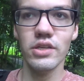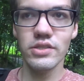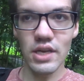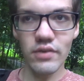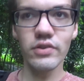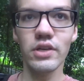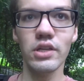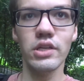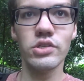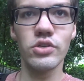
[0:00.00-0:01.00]

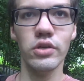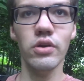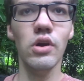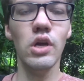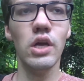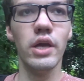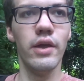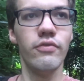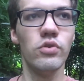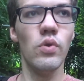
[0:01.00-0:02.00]
definitely true.
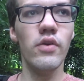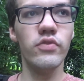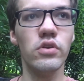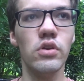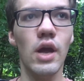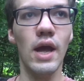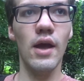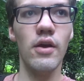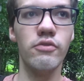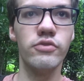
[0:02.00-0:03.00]
If you ever
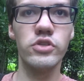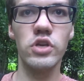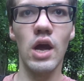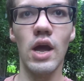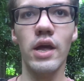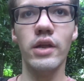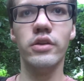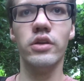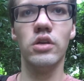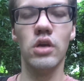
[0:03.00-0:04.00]
have tried
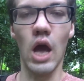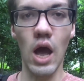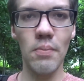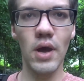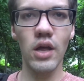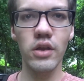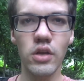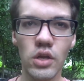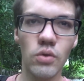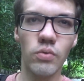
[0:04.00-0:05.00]
hot pot,
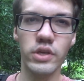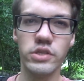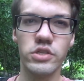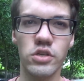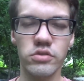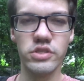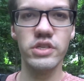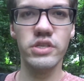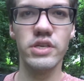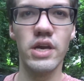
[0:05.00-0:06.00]
which
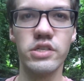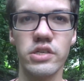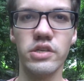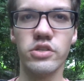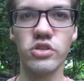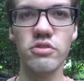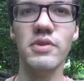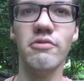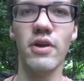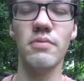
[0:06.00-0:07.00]
Chongqing is actually
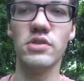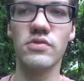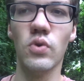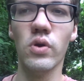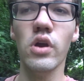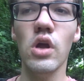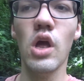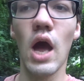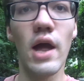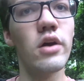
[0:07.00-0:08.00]
extremely famous for,
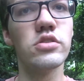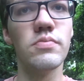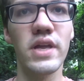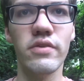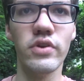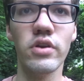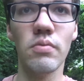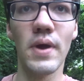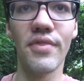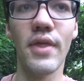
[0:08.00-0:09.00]
I also made a video
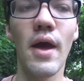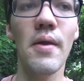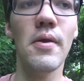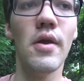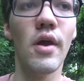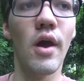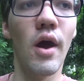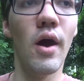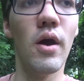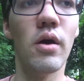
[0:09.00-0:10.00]
about that.
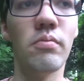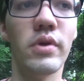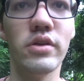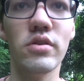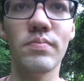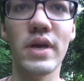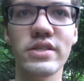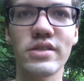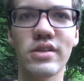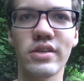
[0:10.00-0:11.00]
You're
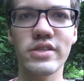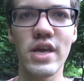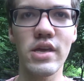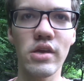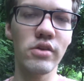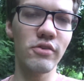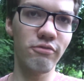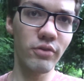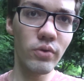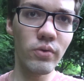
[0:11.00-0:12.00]
basically taking your
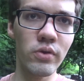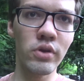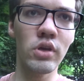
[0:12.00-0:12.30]
food